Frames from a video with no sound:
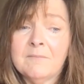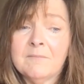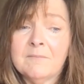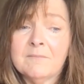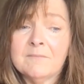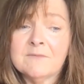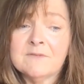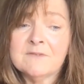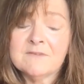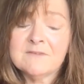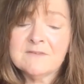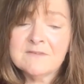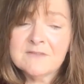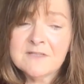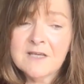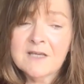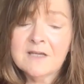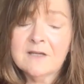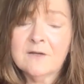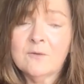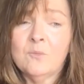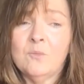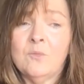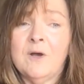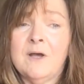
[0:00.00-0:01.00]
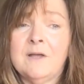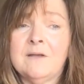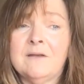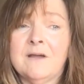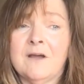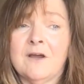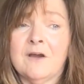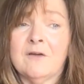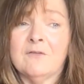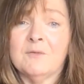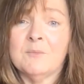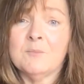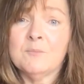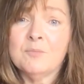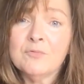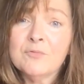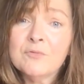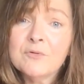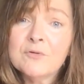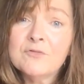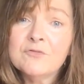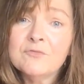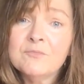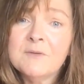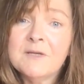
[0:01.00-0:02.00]
stick, what are
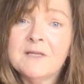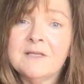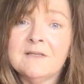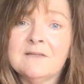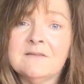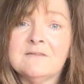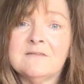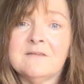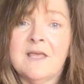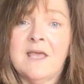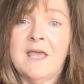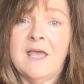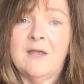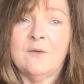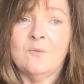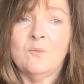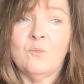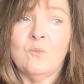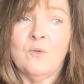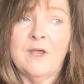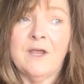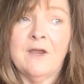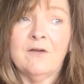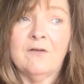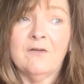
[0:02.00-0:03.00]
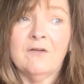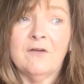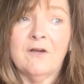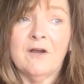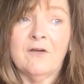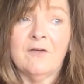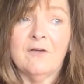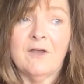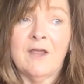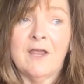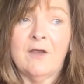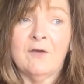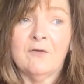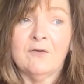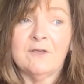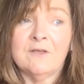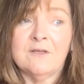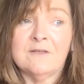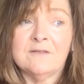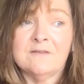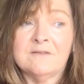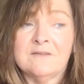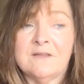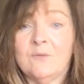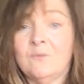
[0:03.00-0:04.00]
improvements, and where are
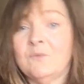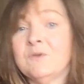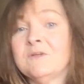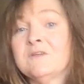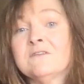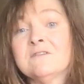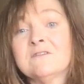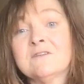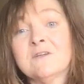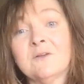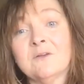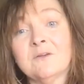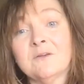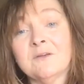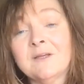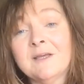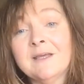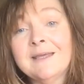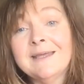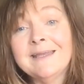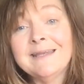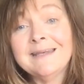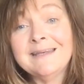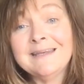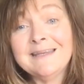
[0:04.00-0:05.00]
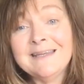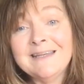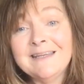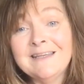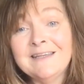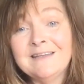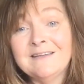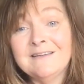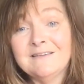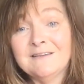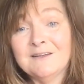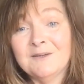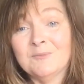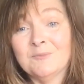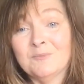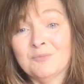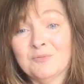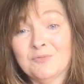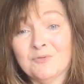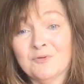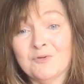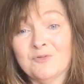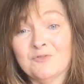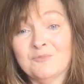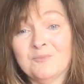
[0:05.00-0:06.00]
areas that we still need
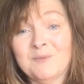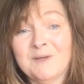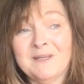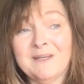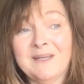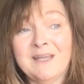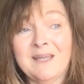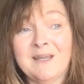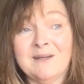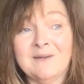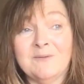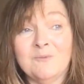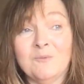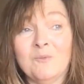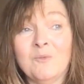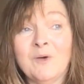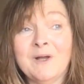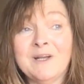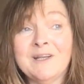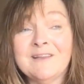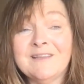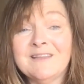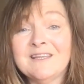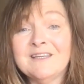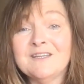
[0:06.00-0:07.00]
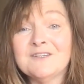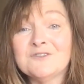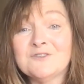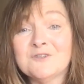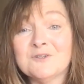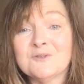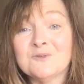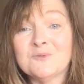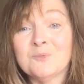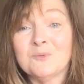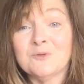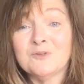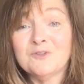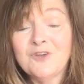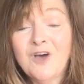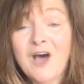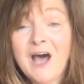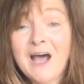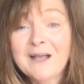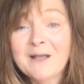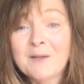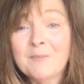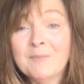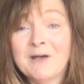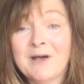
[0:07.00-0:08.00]
improvement. And one of the issues we'll
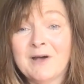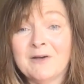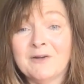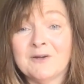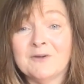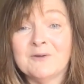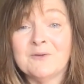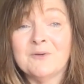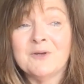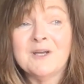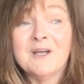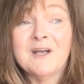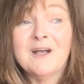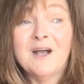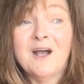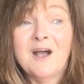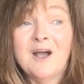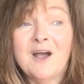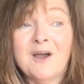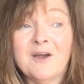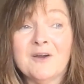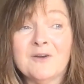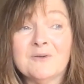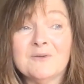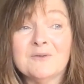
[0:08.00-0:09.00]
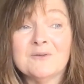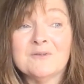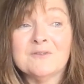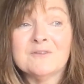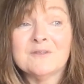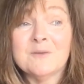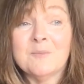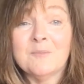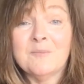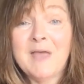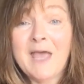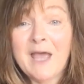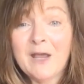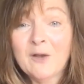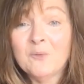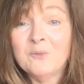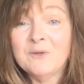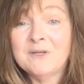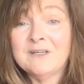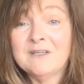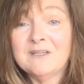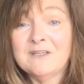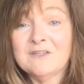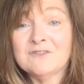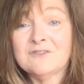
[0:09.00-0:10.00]
talk about are some
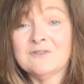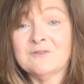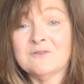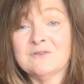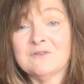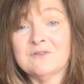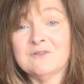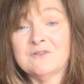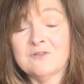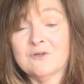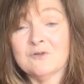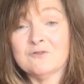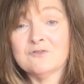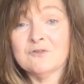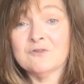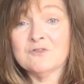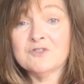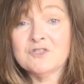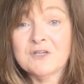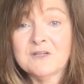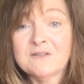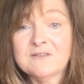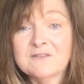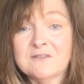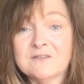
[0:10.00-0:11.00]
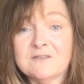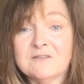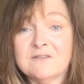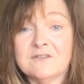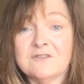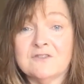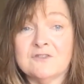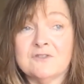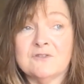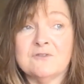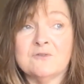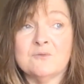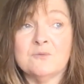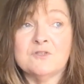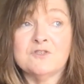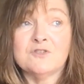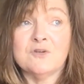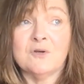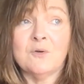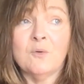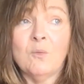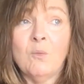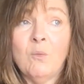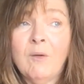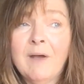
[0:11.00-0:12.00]
equity issues and social justice issues, which are
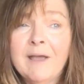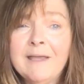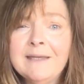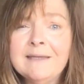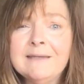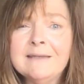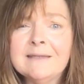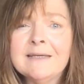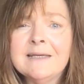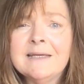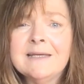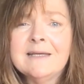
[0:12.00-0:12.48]
quite